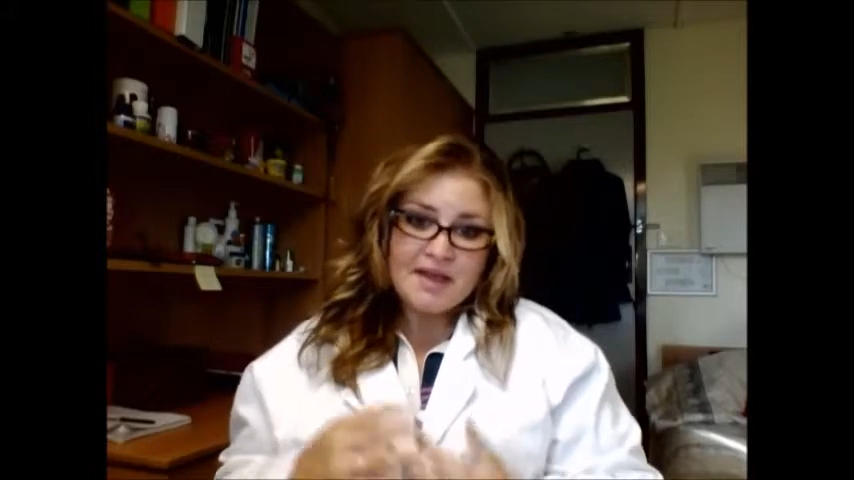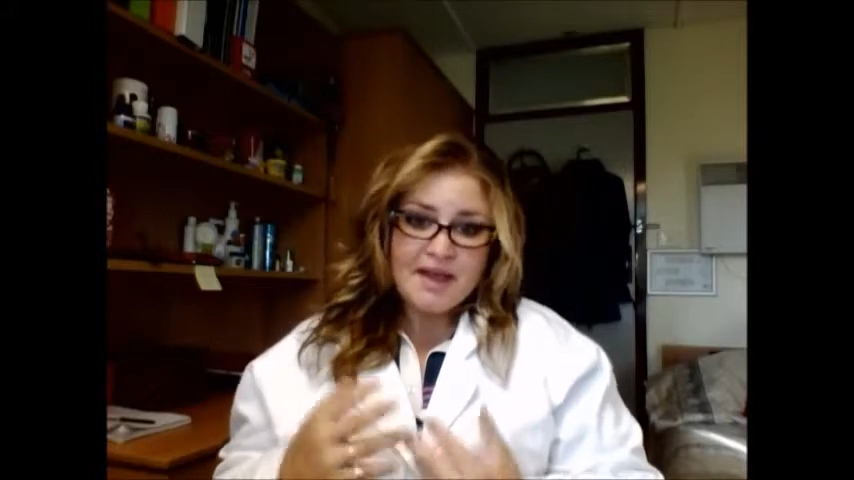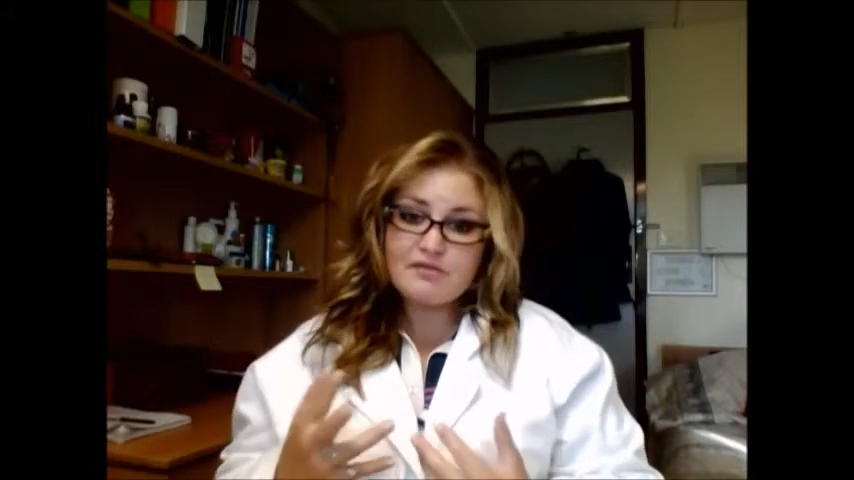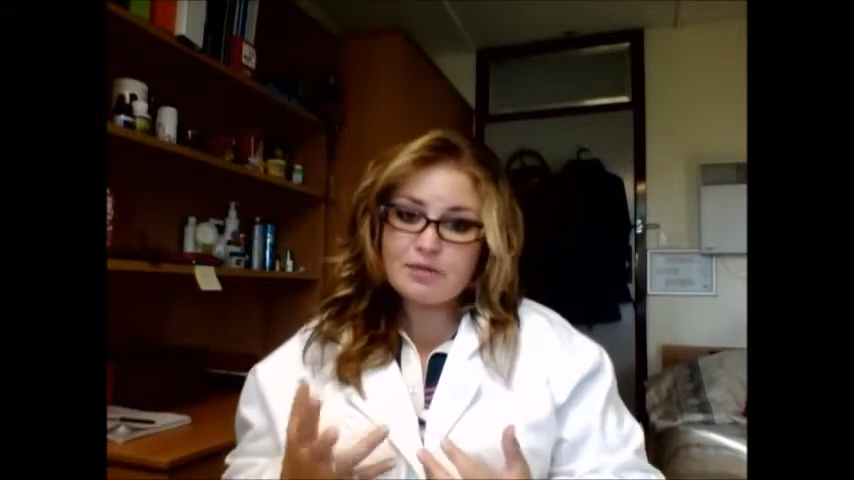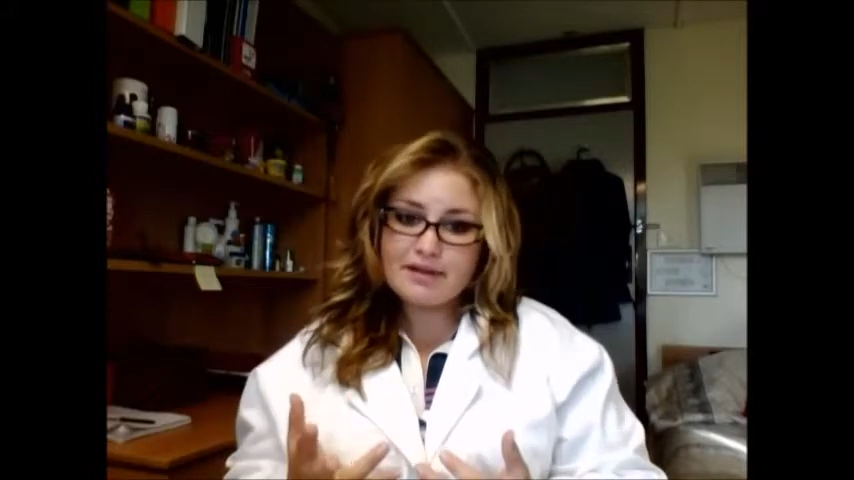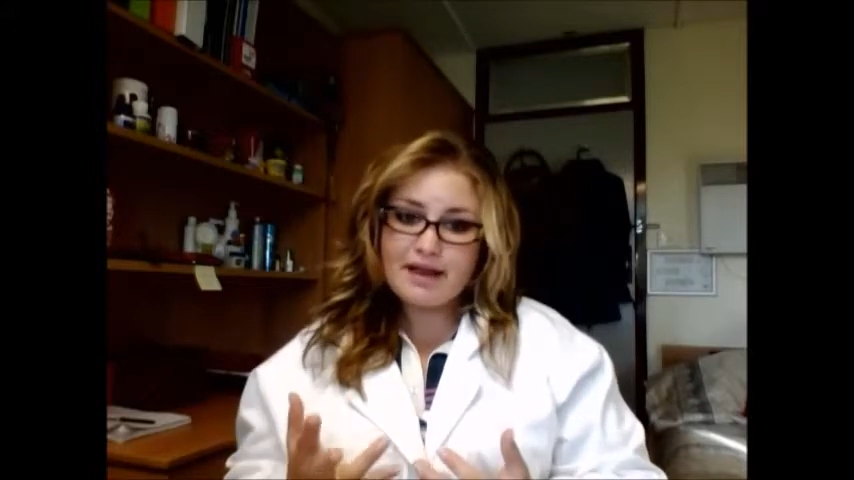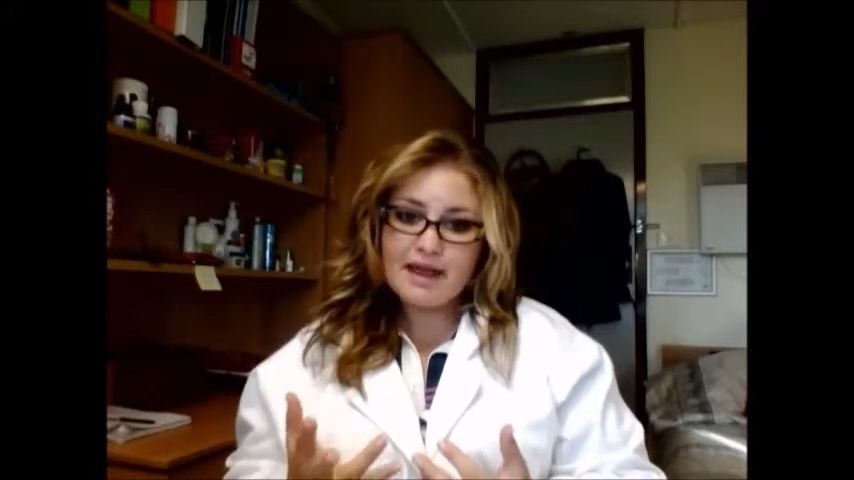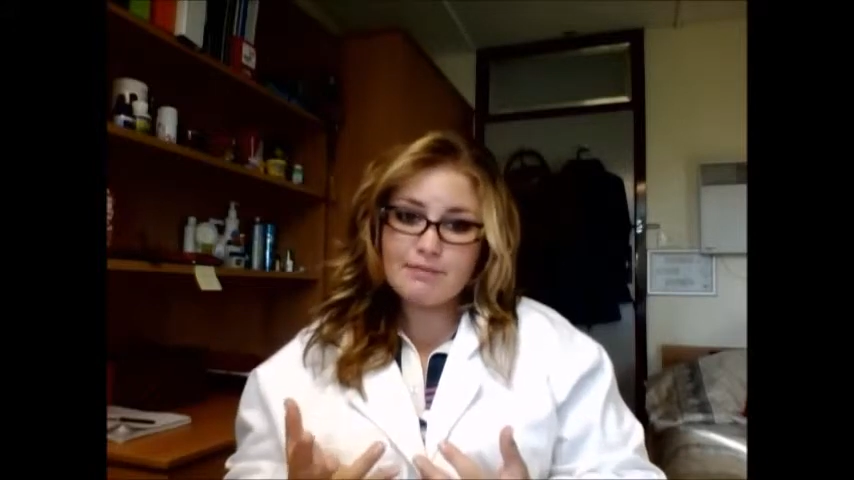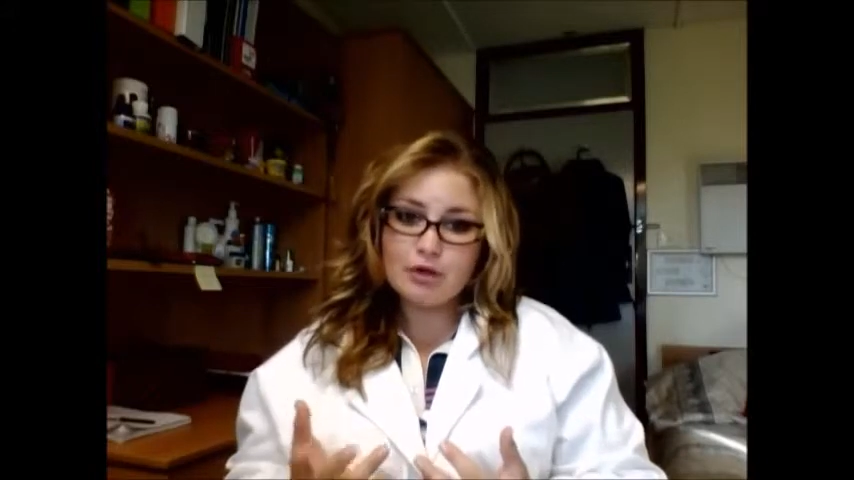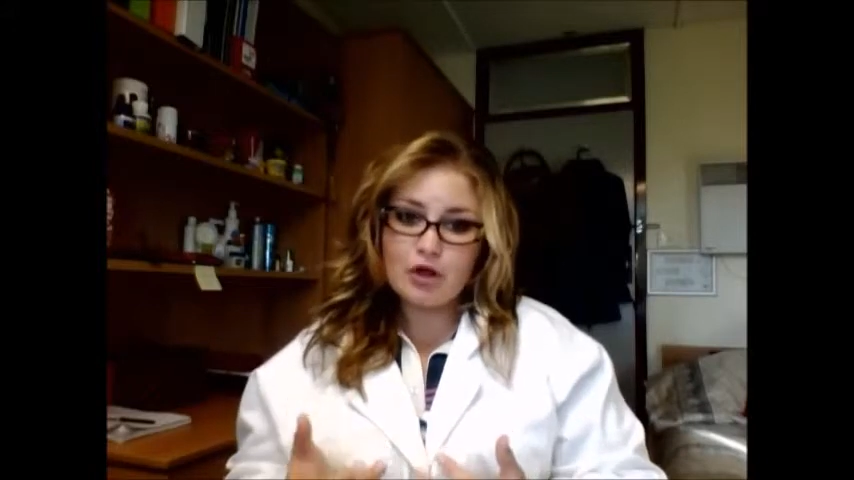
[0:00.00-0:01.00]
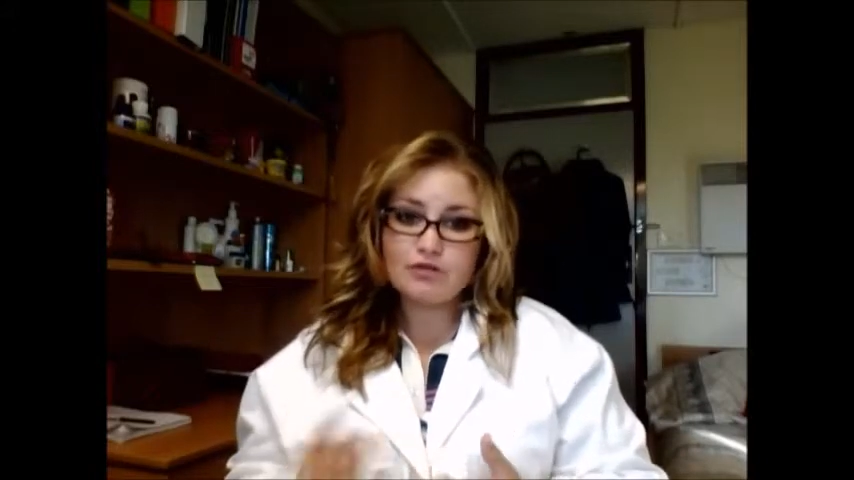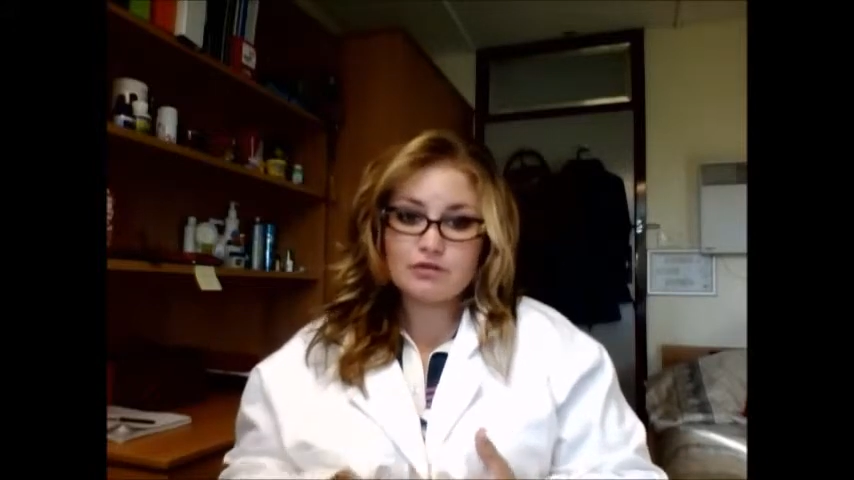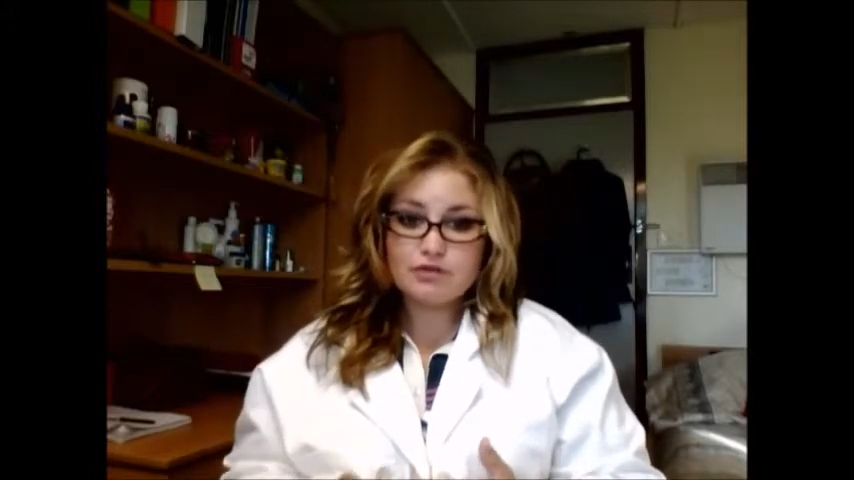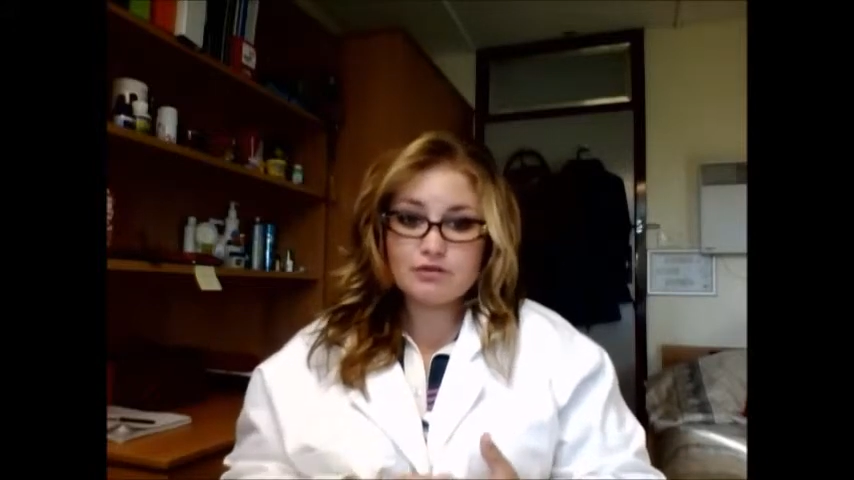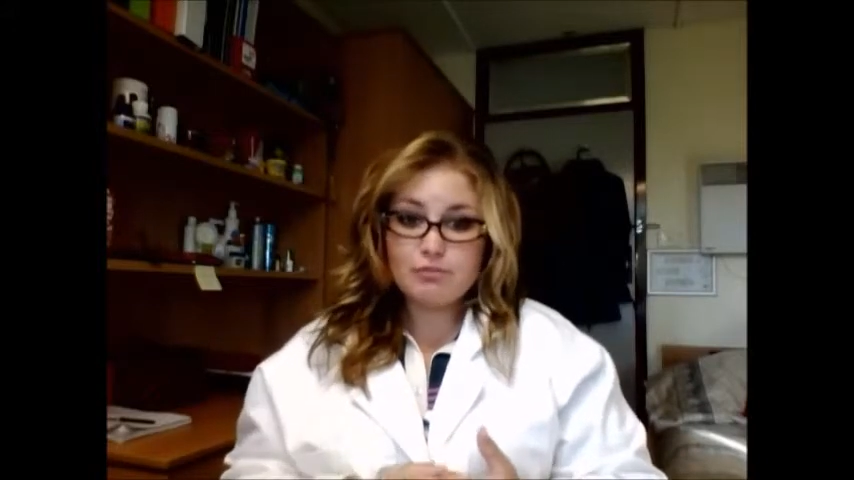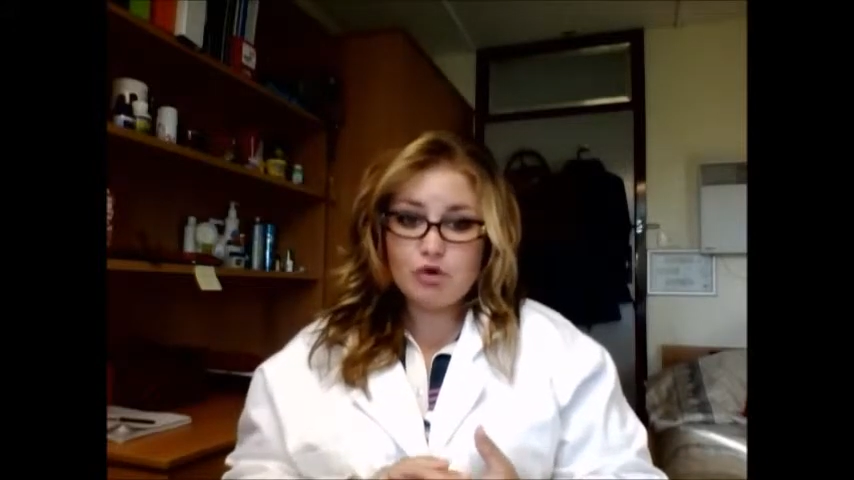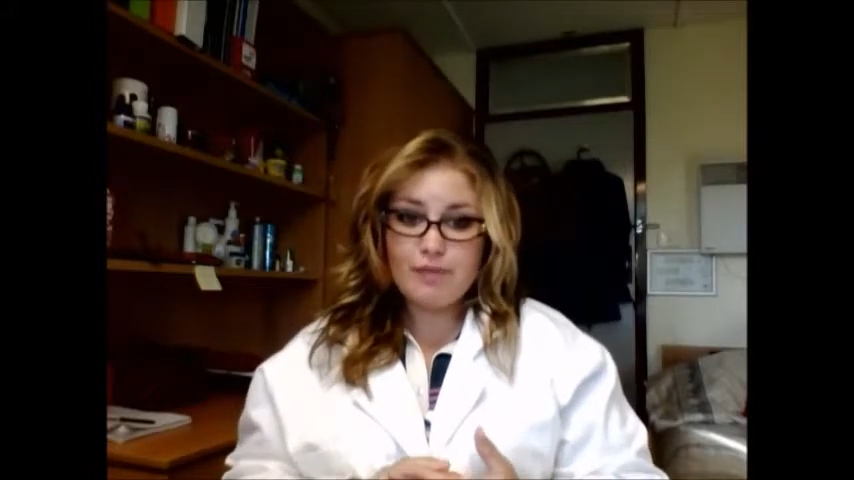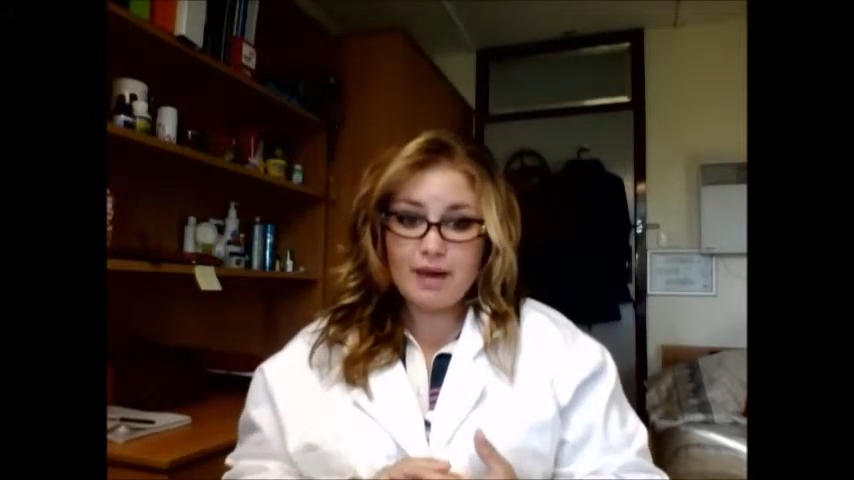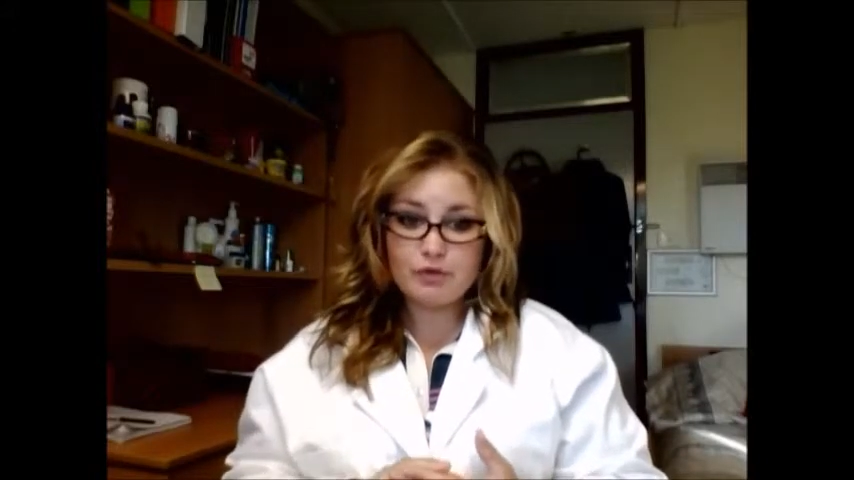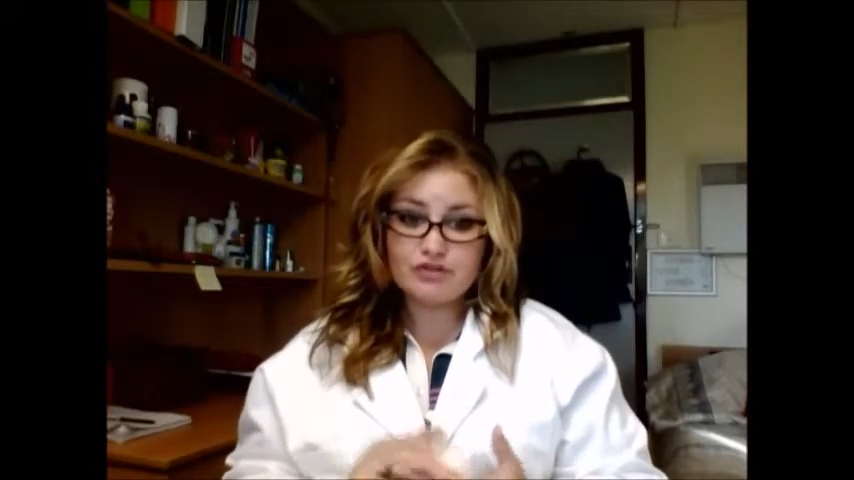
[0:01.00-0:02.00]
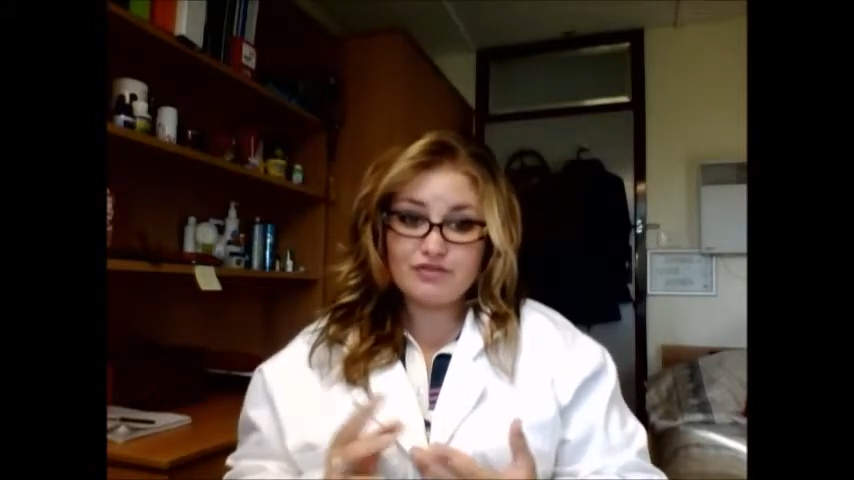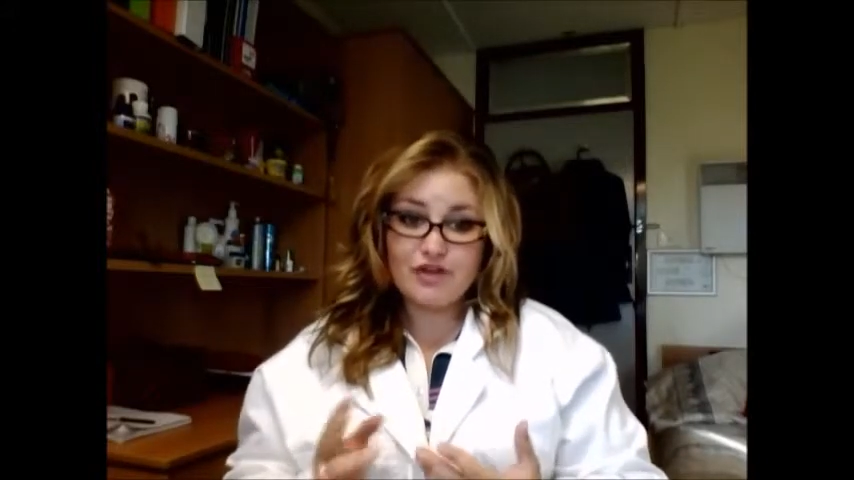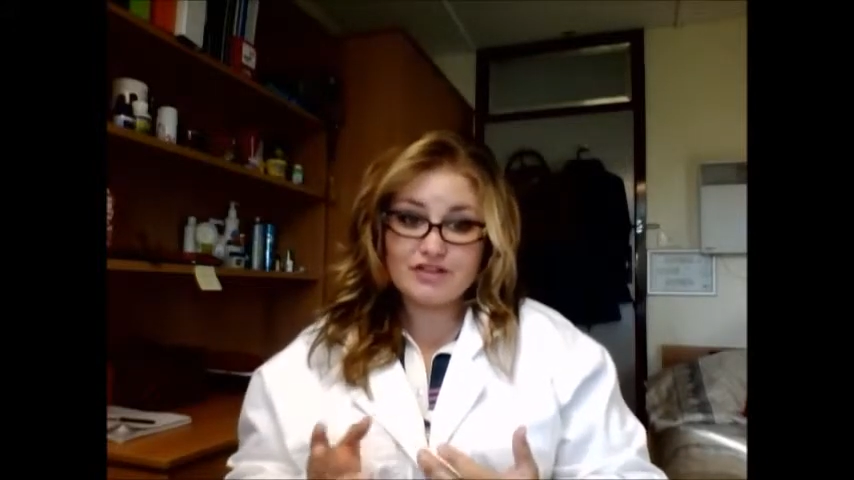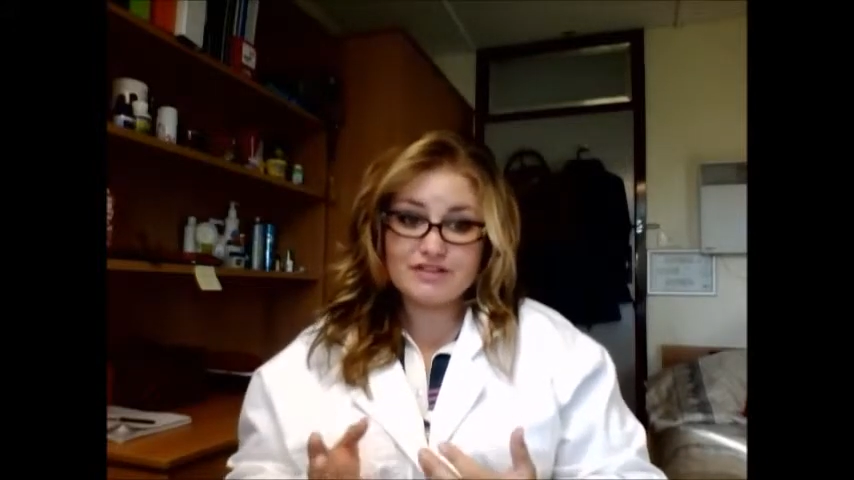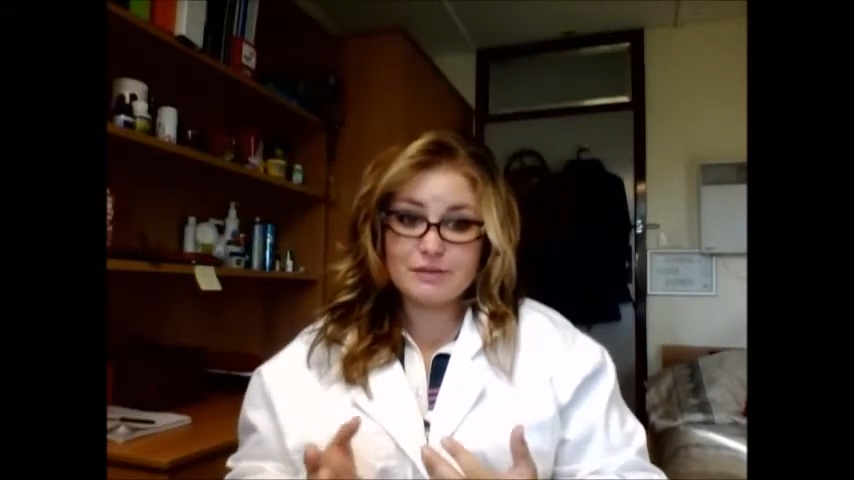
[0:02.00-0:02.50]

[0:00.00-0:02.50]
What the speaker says: In replicated plots, small mammal diversity